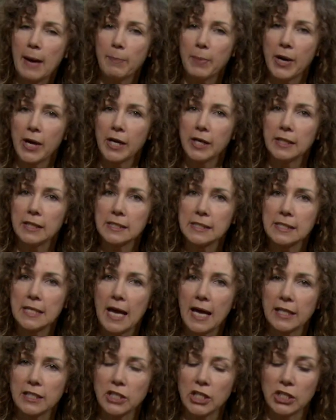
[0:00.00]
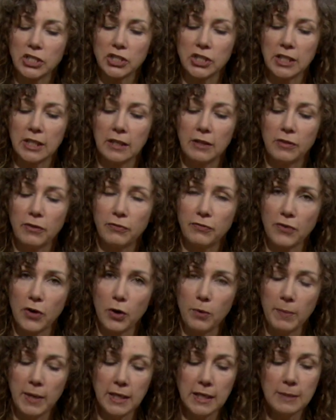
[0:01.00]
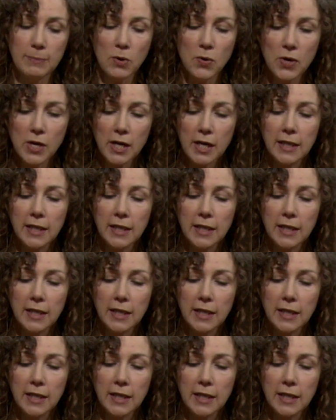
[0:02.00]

part is not touching the foam anymore